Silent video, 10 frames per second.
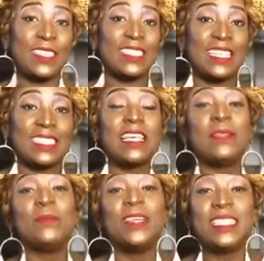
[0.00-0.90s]
It's like
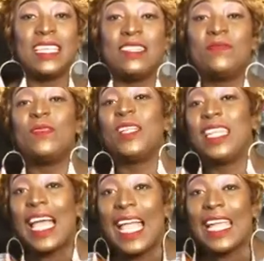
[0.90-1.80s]
celebrating
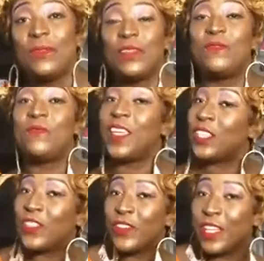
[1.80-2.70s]
49 with
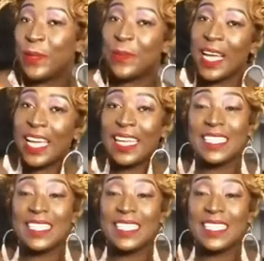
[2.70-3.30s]
victory in mind.